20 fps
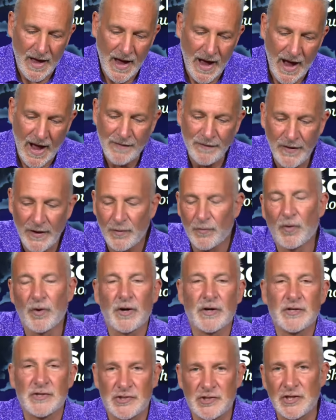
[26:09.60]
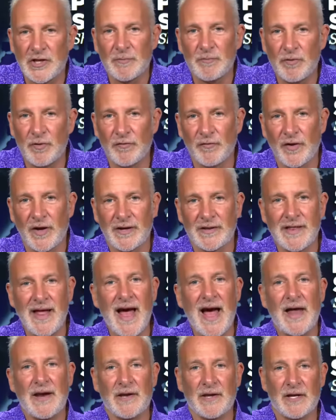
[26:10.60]
I think we're going to see a move like
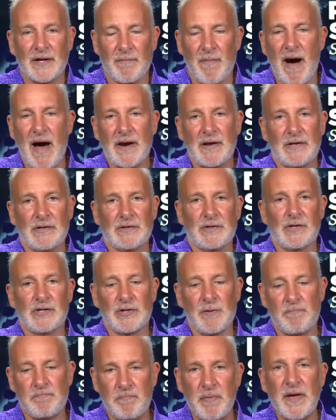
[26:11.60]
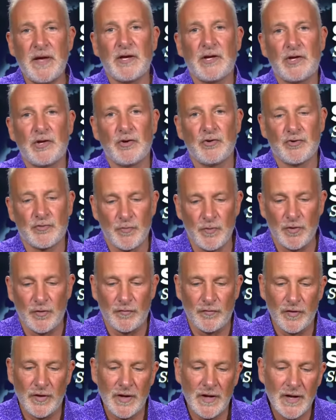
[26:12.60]
that in commodities. It's a big, huge
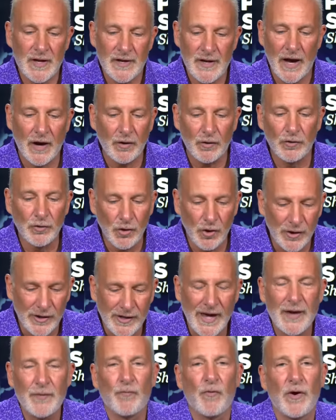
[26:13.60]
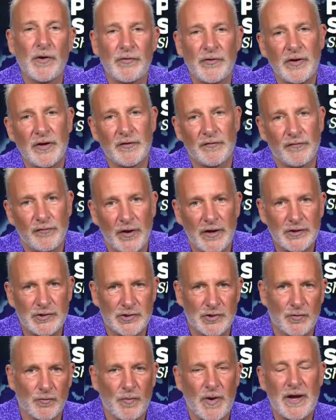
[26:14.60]
move. Now, look at what the
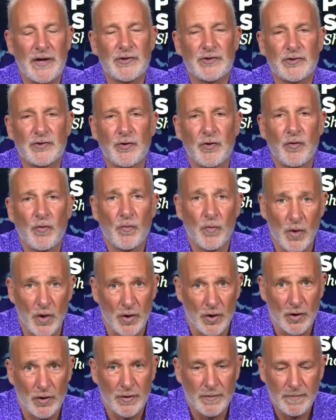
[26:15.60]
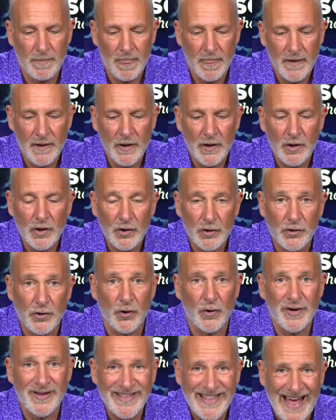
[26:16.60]
inflation rates were
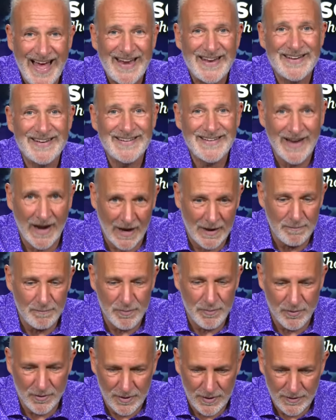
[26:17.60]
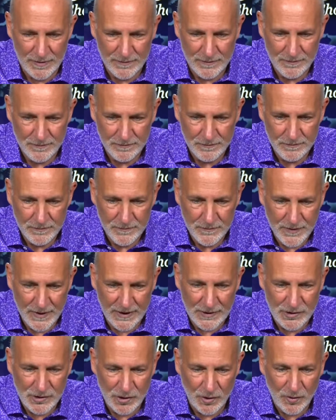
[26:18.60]
during that time period,
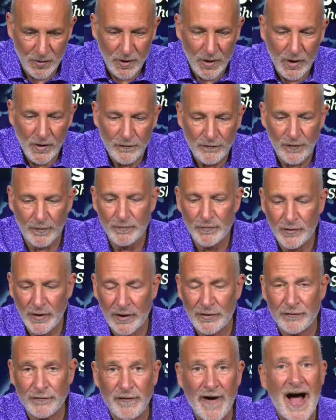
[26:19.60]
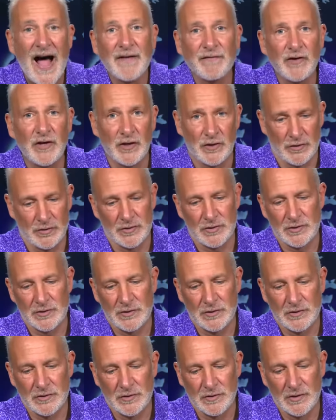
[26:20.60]
right? So, from that's five years,
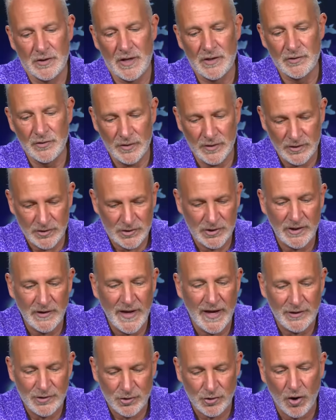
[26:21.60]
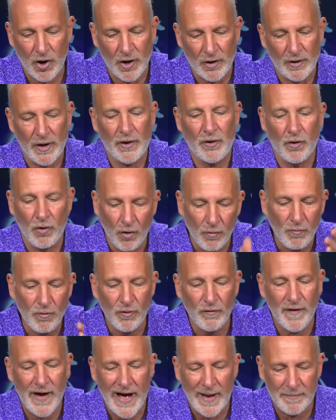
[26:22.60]
and you can see that chart. That whole
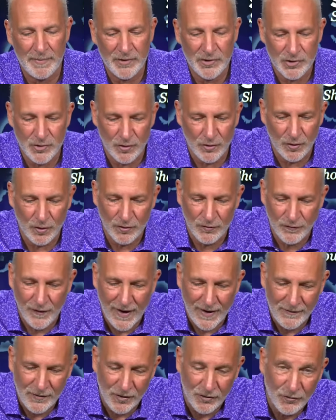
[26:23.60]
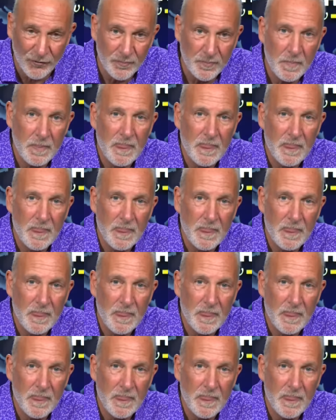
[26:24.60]
move happens during those five years.